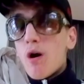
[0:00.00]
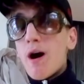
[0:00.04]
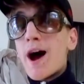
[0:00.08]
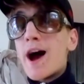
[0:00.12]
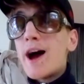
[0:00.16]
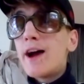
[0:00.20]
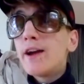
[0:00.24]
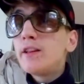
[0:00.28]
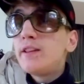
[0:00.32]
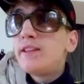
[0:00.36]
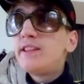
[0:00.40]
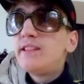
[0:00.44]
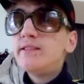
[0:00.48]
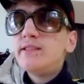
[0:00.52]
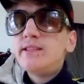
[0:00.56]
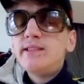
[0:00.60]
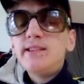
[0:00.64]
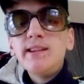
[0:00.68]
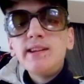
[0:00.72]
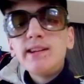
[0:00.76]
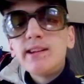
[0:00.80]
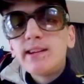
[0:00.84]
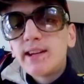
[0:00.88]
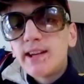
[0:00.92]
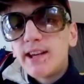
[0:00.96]
I
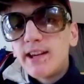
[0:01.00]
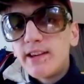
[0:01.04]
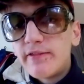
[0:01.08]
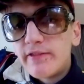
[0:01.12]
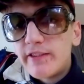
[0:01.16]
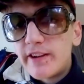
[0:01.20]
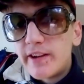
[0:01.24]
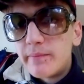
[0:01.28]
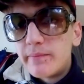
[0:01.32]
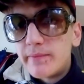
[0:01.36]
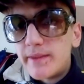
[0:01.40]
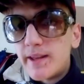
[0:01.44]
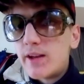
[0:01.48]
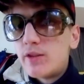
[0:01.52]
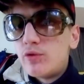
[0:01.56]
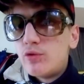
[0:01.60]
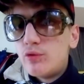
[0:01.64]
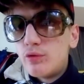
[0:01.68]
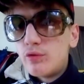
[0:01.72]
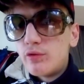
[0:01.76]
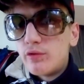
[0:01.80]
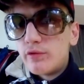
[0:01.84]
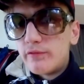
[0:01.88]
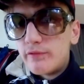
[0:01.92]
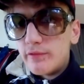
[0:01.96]
didn't give him that
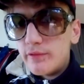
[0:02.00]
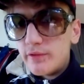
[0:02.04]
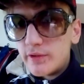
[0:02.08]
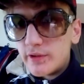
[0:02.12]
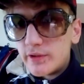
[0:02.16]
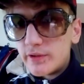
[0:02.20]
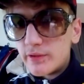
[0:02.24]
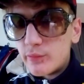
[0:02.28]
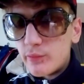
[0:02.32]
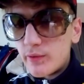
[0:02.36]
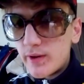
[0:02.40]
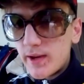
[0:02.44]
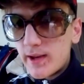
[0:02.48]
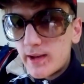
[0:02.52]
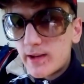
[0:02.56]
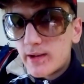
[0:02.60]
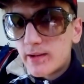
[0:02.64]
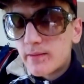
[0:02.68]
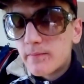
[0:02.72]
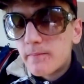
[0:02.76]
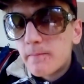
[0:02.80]
dude of the week